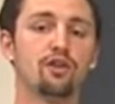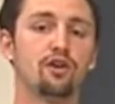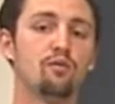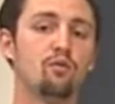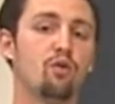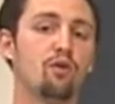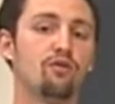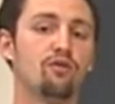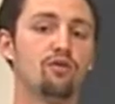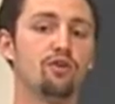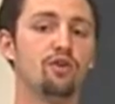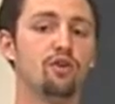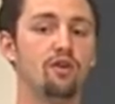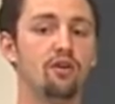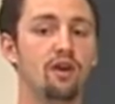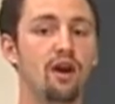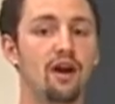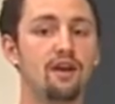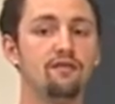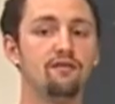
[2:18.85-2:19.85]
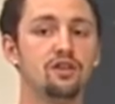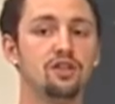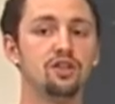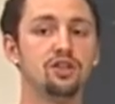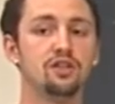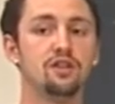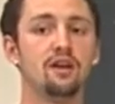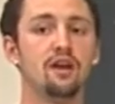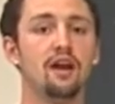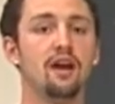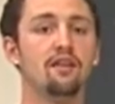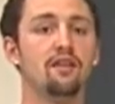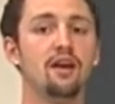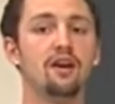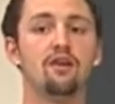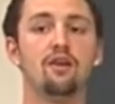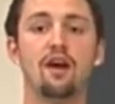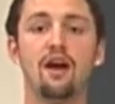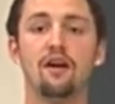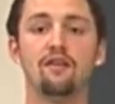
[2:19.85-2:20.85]
They're more for night vision, and they
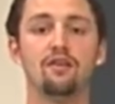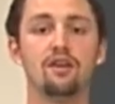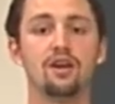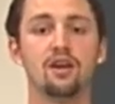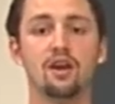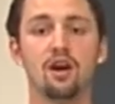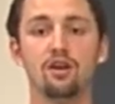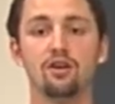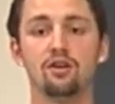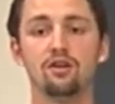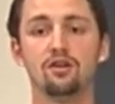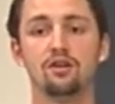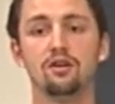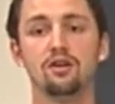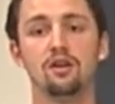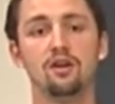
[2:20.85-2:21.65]
don't have any color